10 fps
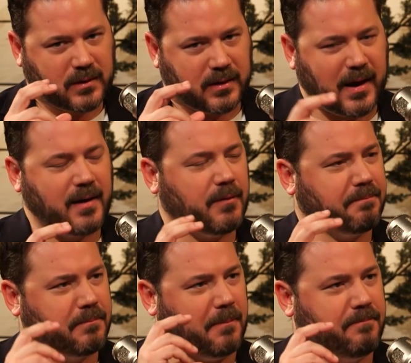kind of
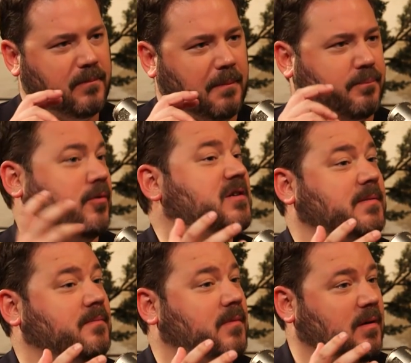a
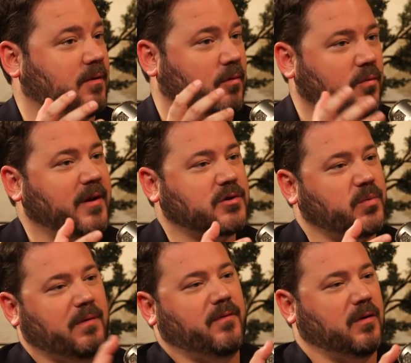prism through which
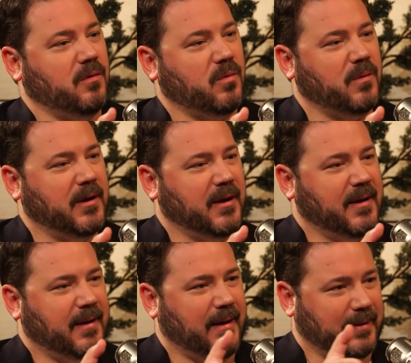we view
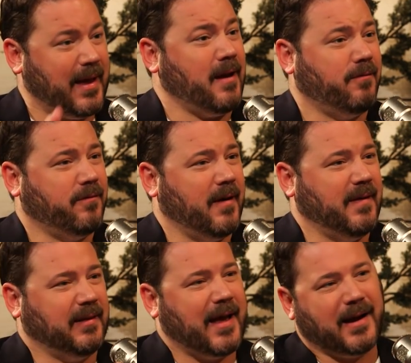life,
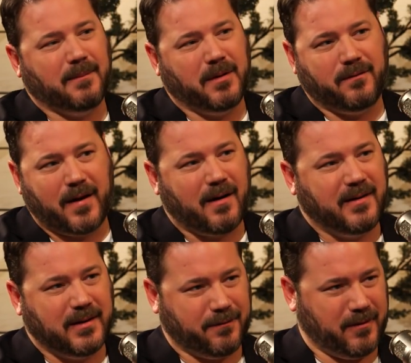and that can be very
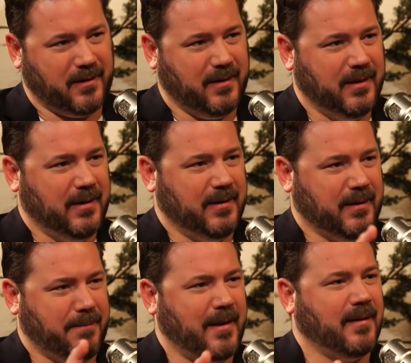different
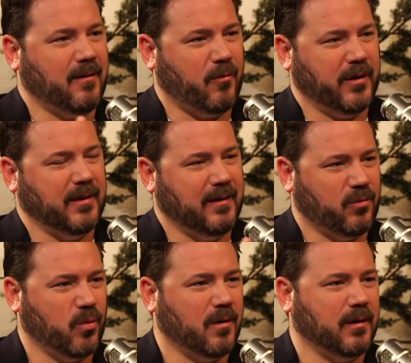dependent within
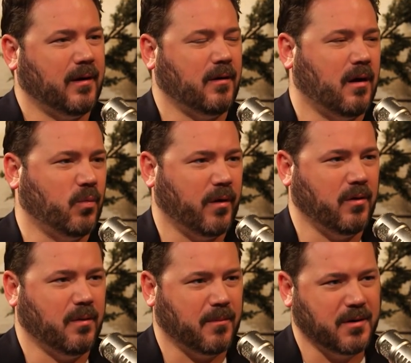this world on where
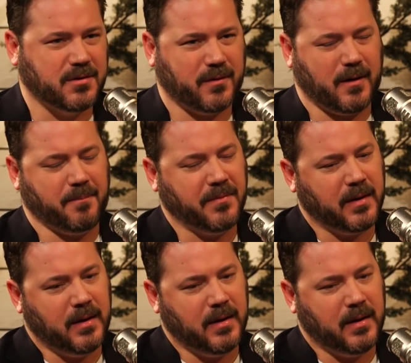you emerge from.